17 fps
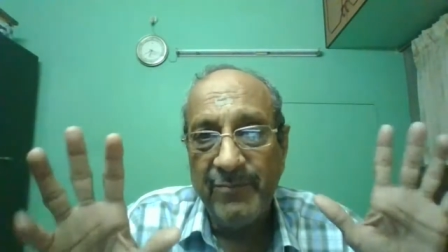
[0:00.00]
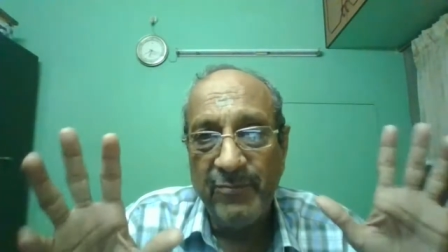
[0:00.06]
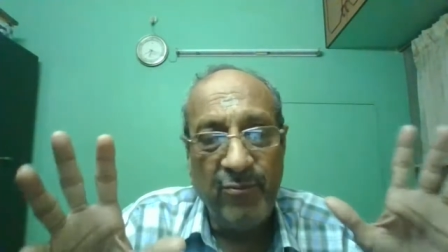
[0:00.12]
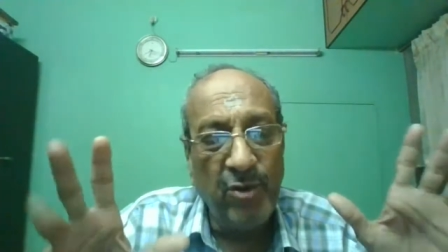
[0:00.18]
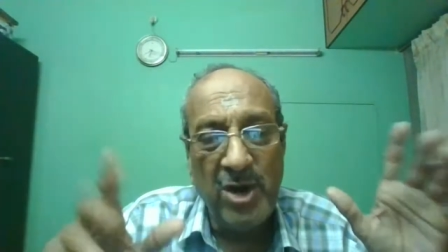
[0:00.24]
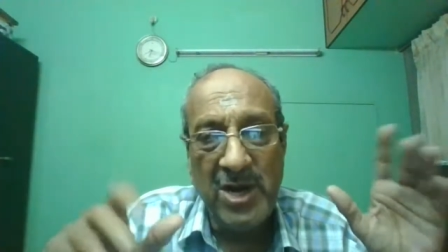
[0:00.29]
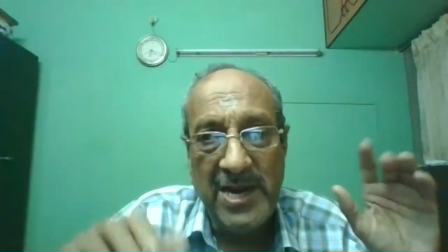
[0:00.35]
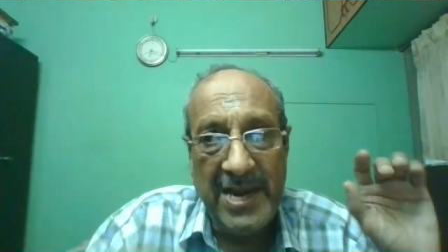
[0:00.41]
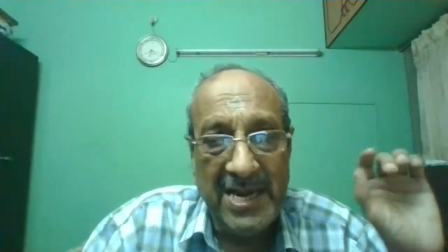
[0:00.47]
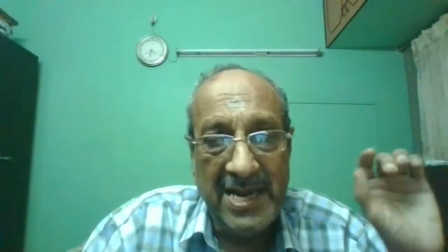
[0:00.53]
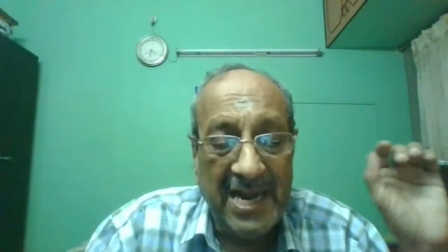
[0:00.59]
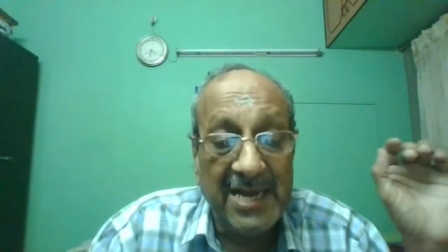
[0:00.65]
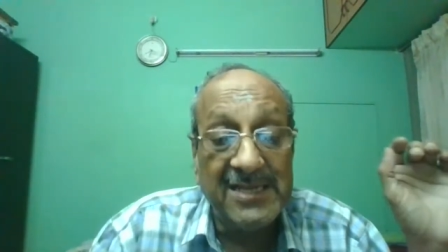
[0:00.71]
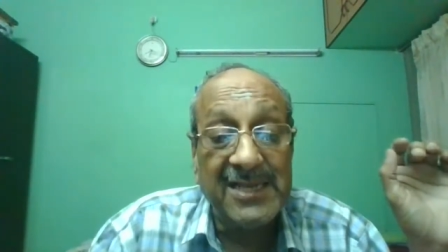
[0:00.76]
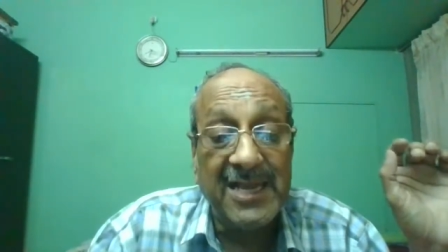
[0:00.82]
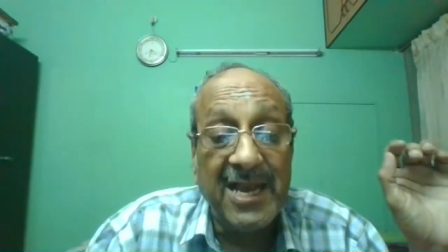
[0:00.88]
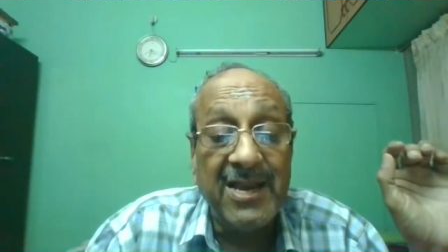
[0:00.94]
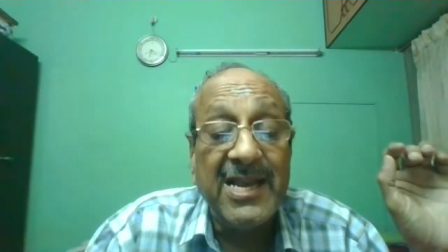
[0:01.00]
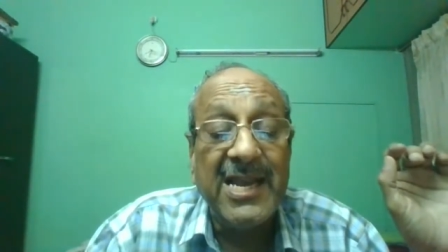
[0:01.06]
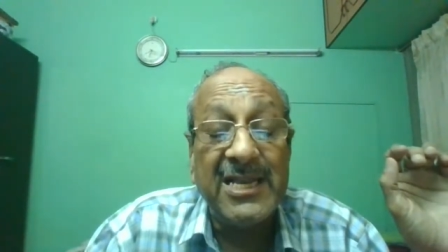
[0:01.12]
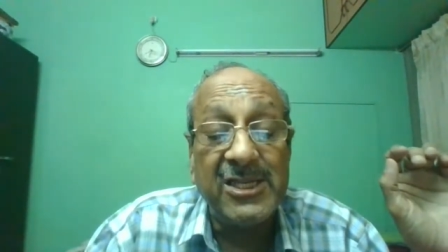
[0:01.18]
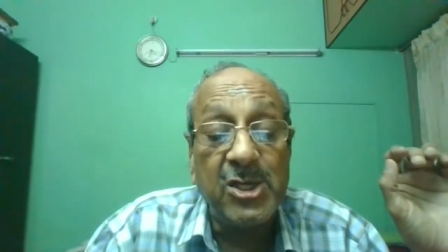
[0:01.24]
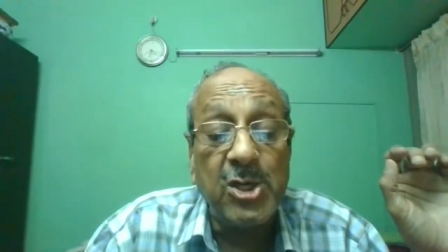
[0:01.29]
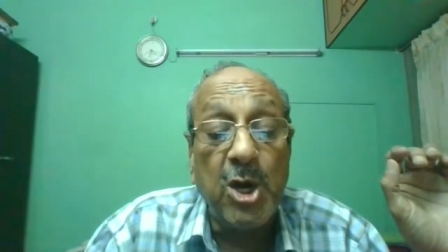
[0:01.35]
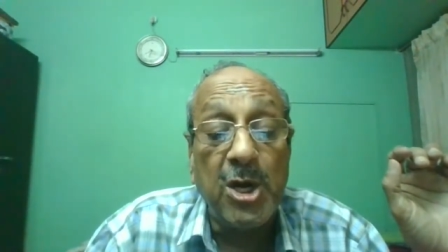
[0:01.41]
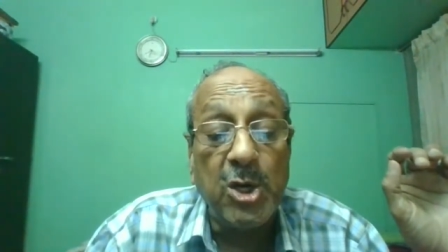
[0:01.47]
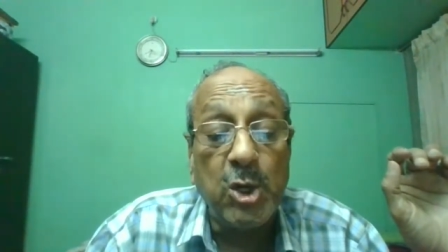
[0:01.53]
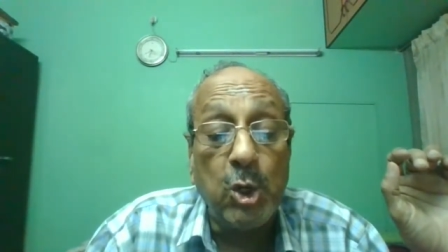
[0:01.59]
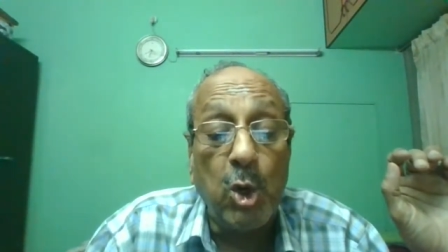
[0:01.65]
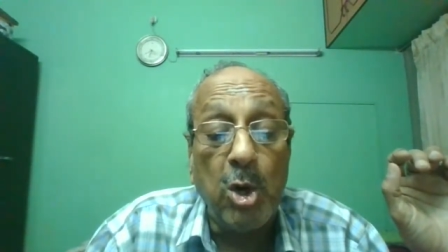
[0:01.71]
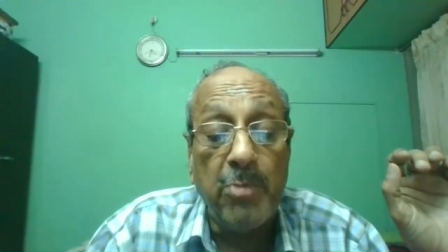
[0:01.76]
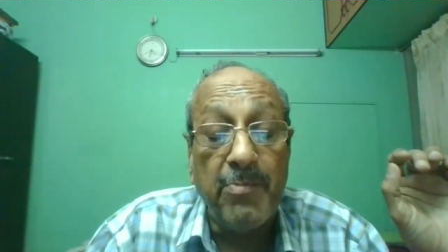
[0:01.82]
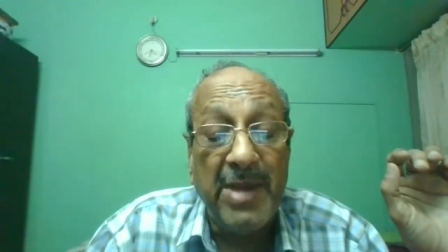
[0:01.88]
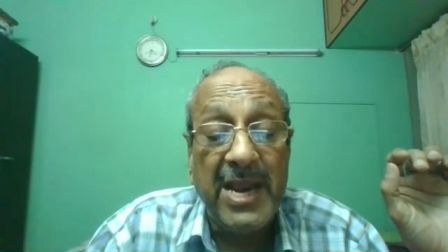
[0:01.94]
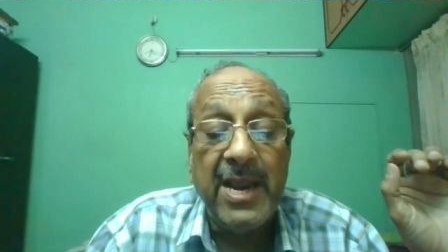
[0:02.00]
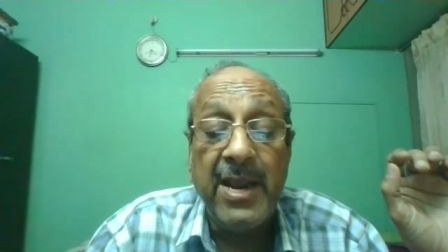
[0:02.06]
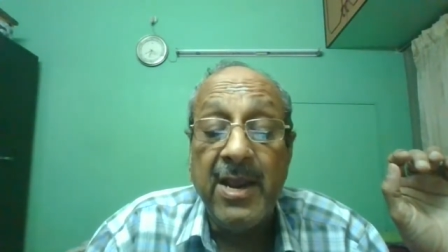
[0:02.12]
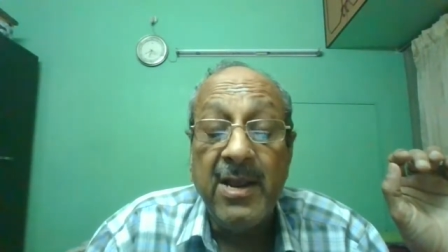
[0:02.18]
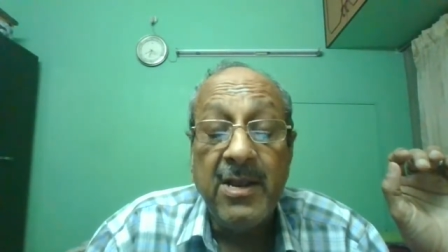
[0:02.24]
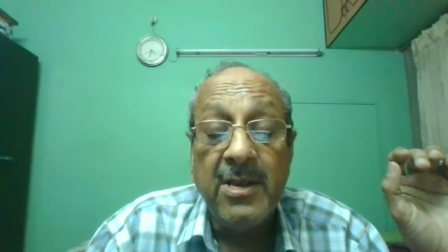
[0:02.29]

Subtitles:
Full details he has not told me.